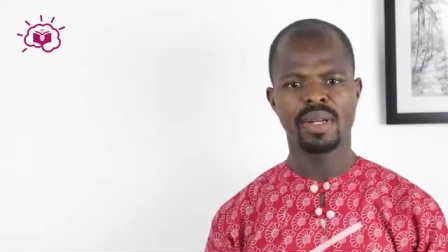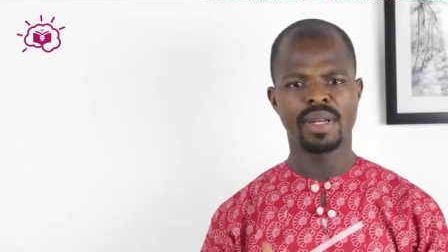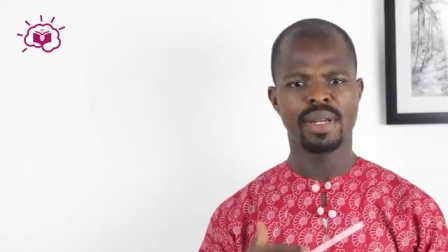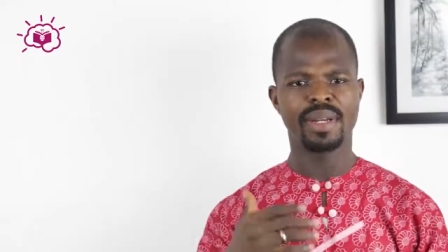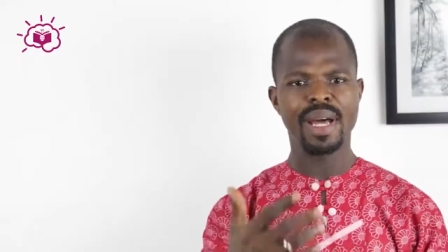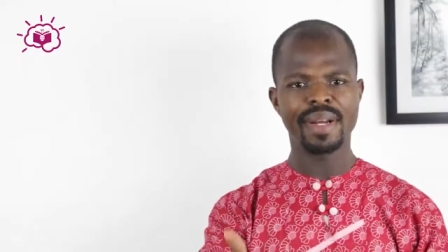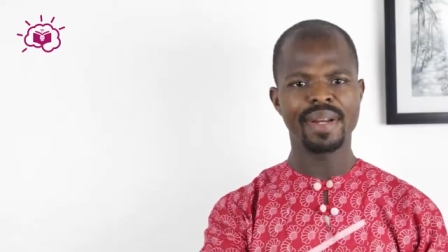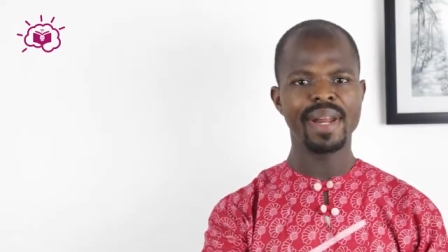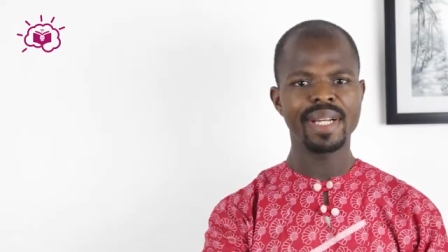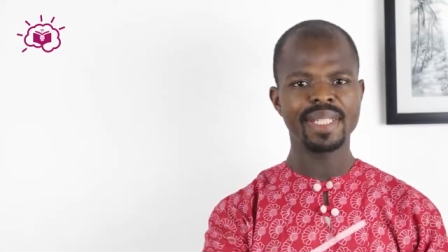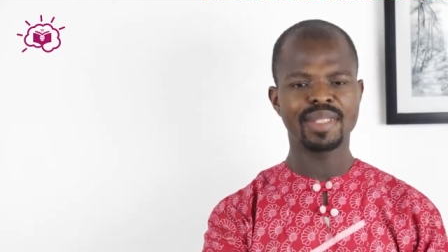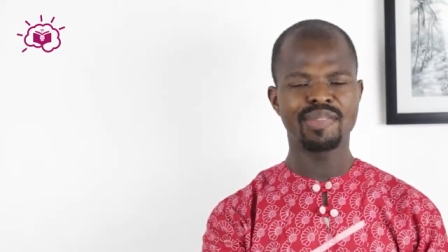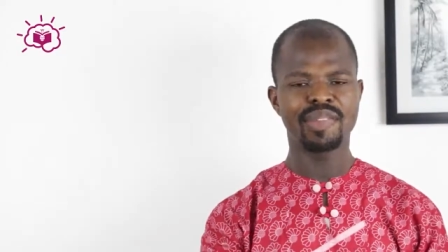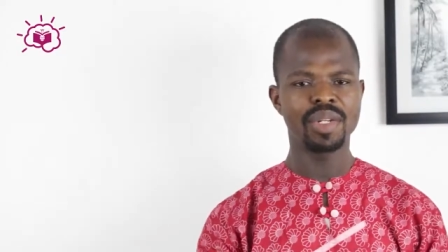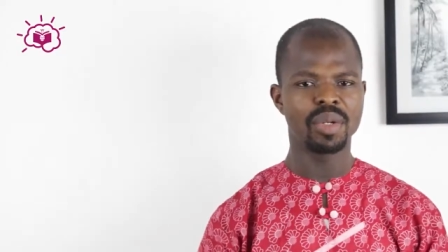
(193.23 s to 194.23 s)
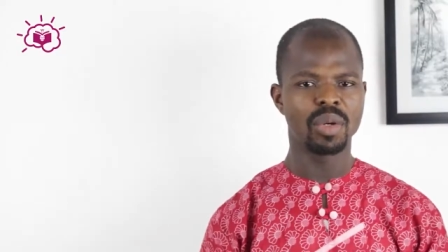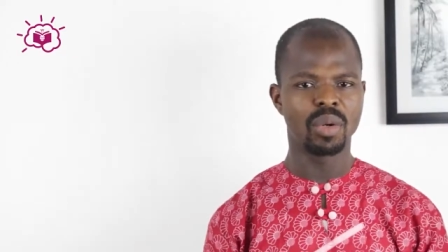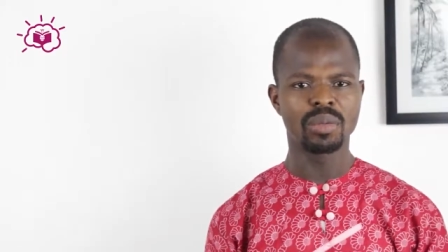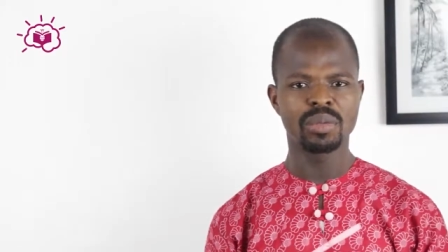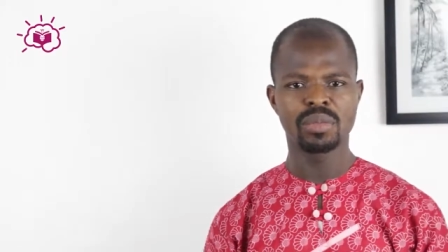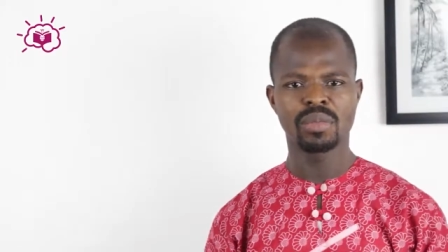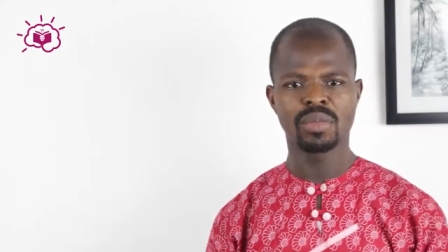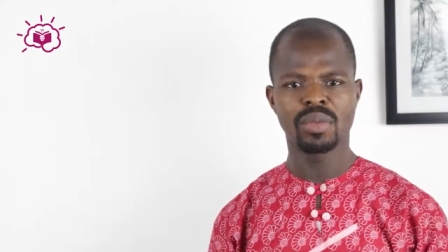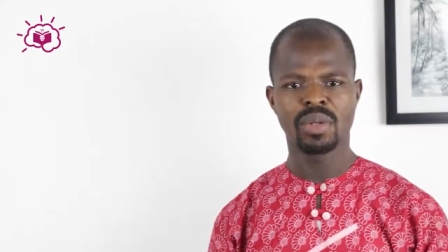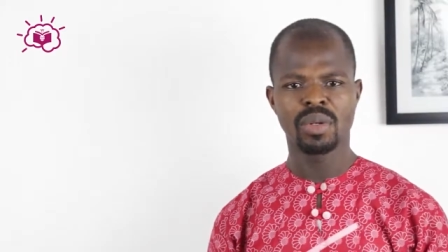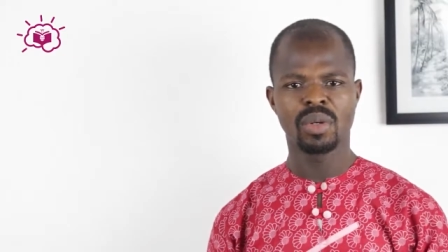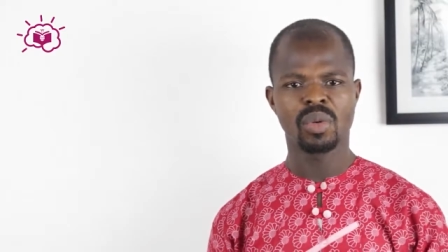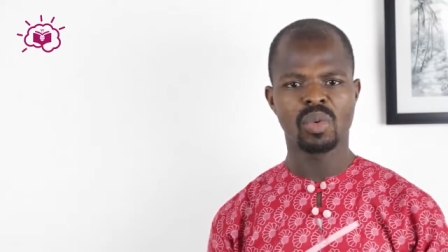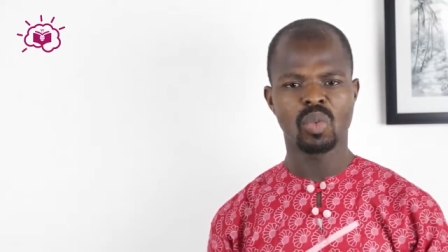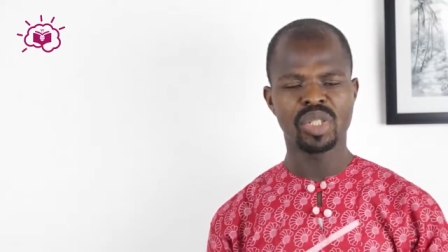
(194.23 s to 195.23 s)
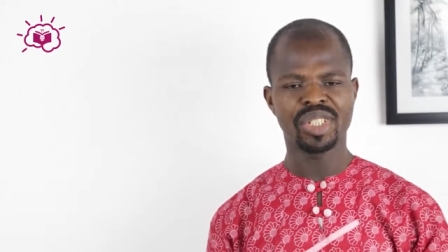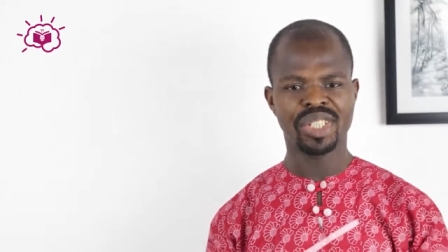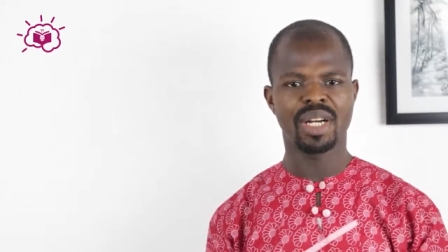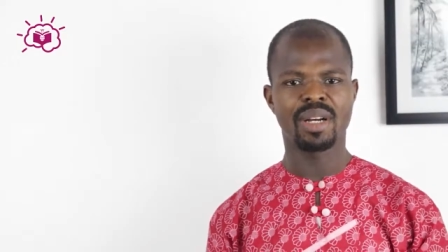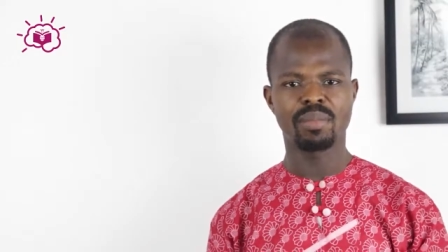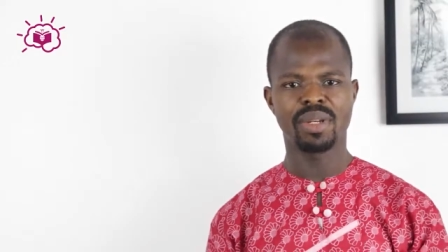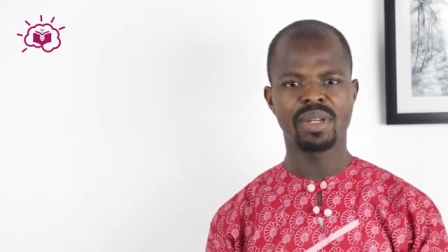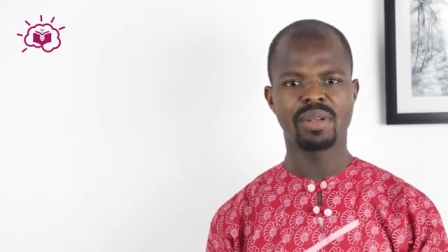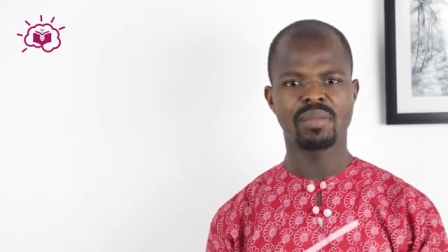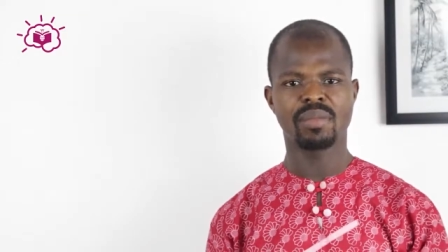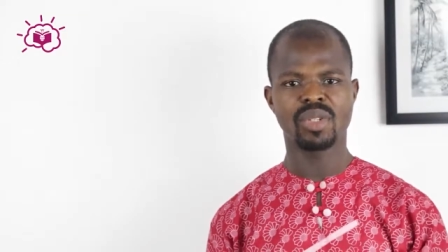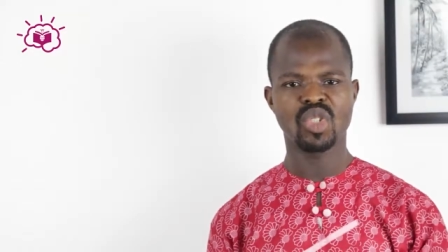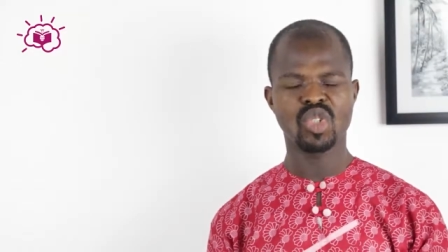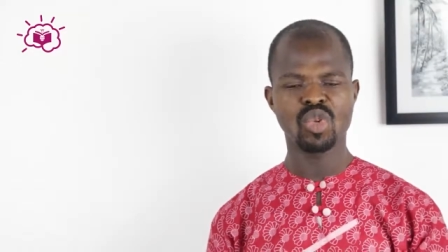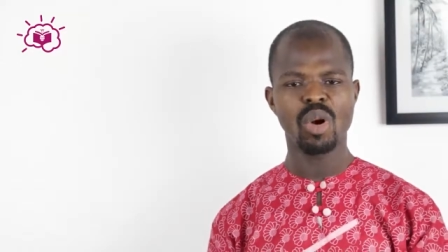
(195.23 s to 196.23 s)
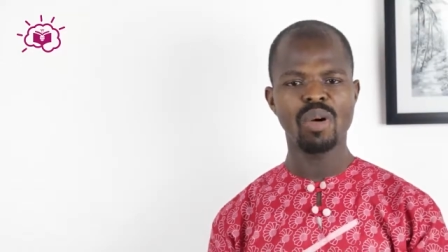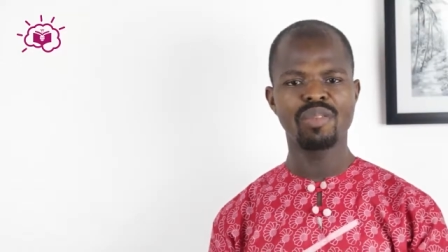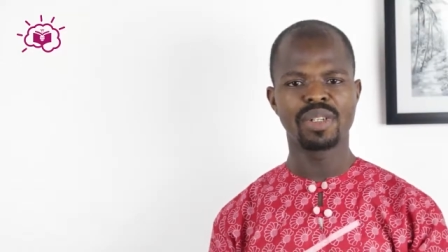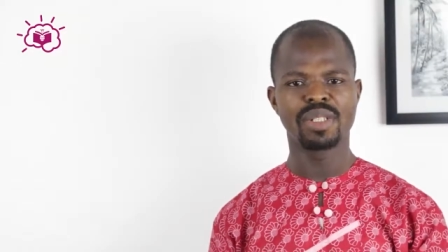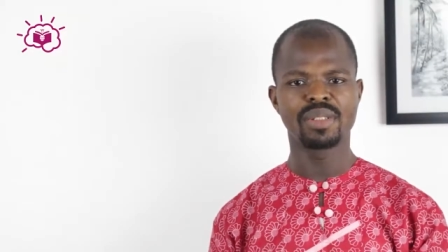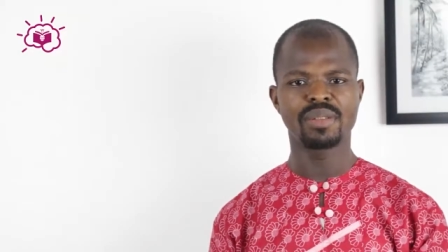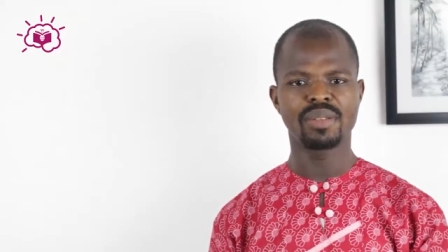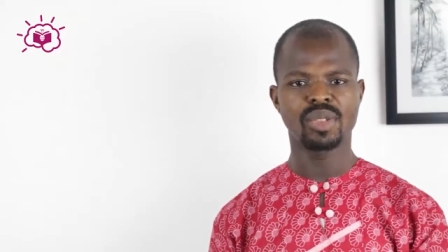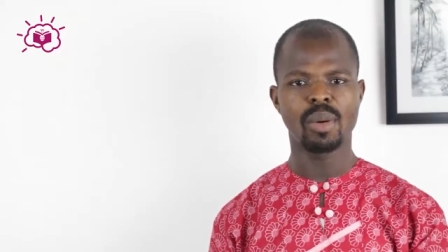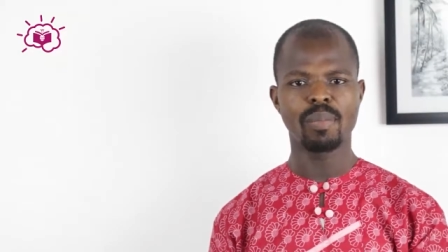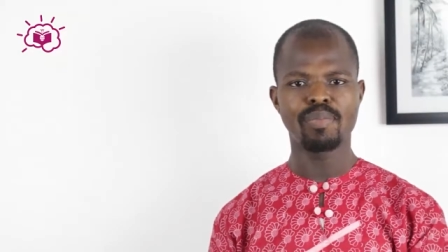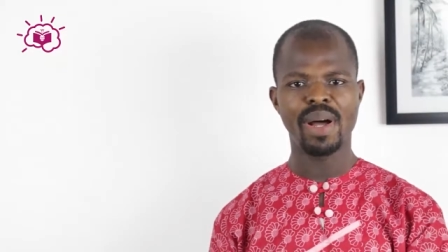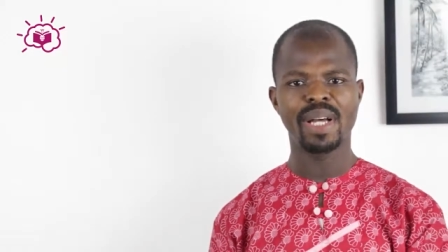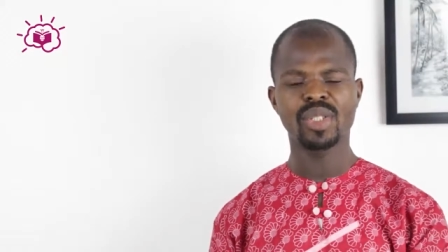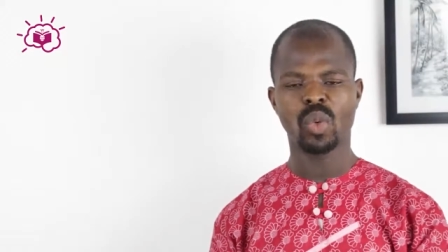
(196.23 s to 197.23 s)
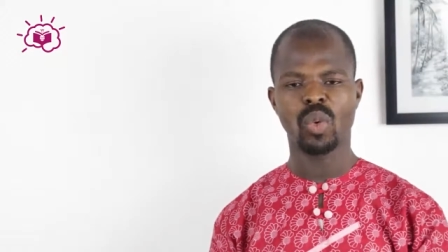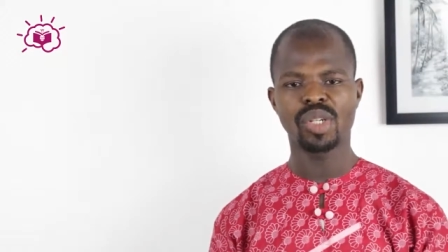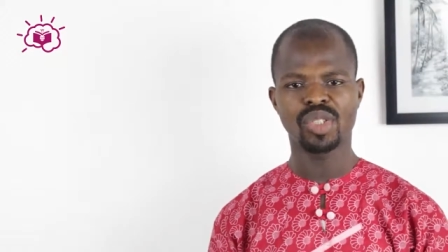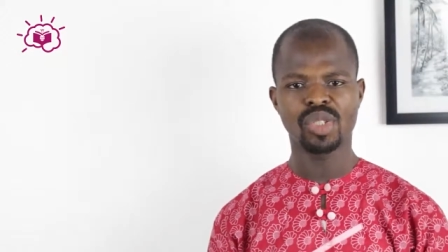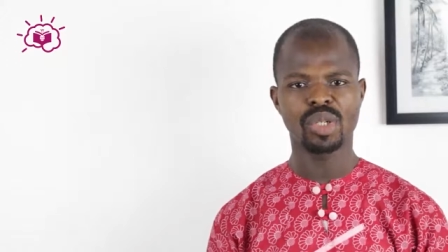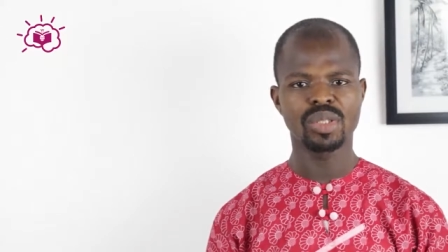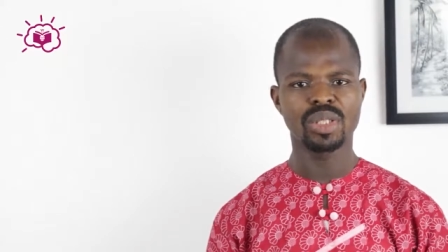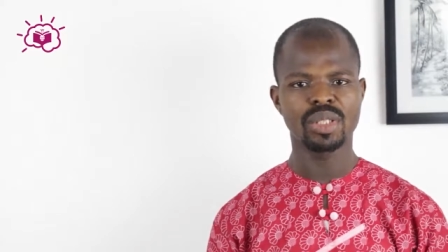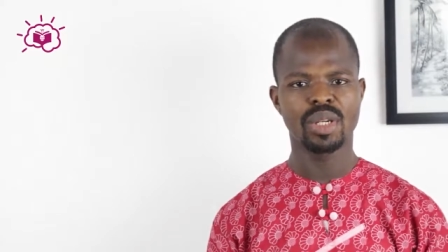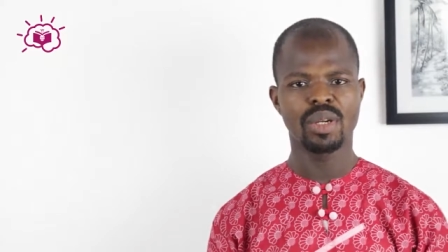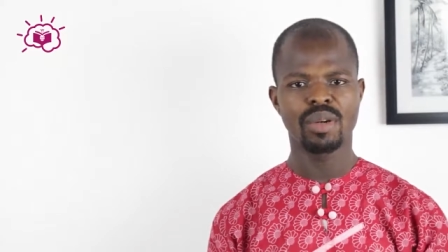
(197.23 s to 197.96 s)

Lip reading: In our next video, we shall be solving some past questions